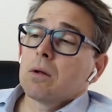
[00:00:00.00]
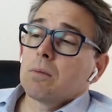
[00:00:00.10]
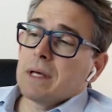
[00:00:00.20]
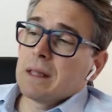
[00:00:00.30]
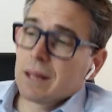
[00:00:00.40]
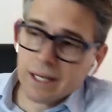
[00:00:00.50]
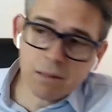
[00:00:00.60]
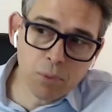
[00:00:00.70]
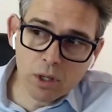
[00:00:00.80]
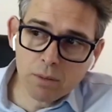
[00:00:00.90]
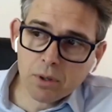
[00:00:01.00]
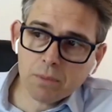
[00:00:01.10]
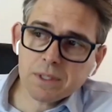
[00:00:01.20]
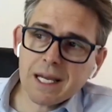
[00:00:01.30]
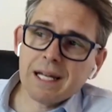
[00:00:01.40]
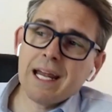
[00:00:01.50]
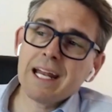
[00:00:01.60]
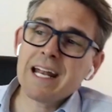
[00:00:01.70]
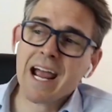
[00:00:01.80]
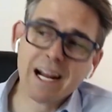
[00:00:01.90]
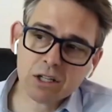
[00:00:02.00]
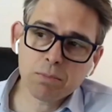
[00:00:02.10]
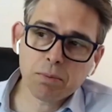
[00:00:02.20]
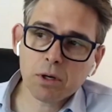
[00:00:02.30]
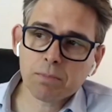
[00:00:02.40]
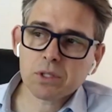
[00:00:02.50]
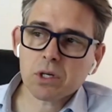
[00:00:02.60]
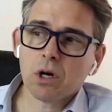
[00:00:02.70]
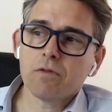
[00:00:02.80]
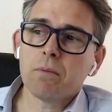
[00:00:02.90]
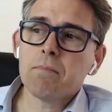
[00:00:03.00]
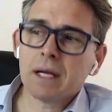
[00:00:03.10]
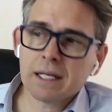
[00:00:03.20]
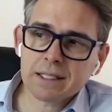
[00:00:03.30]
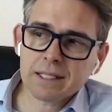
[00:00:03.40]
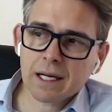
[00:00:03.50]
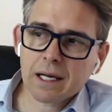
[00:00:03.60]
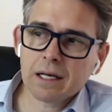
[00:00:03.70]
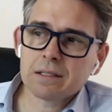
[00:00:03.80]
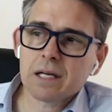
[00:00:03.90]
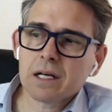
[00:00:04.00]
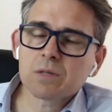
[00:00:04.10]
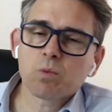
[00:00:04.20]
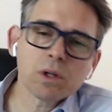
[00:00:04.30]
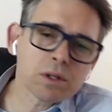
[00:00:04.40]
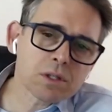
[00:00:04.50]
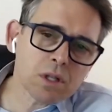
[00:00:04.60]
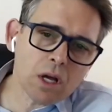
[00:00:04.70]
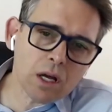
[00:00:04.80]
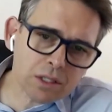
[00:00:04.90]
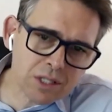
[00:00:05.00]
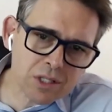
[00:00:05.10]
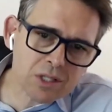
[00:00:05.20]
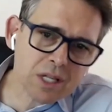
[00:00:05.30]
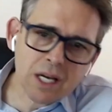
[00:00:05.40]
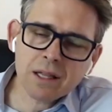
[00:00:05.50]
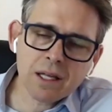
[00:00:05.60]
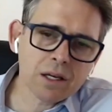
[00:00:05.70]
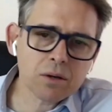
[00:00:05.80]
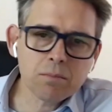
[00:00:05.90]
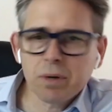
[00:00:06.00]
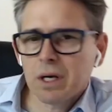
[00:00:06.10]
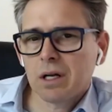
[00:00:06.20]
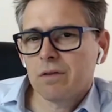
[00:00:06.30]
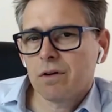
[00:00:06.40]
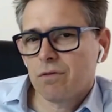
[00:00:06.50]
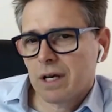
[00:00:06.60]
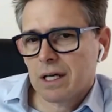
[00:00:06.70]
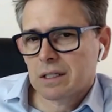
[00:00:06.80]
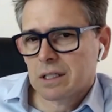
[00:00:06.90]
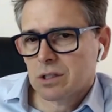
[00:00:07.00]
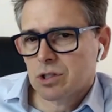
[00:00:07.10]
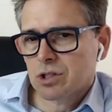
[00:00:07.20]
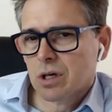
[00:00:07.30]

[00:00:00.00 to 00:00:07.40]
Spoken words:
be led by the purpose and enact the purpose over many decades, as well as sustain that competitive advantage.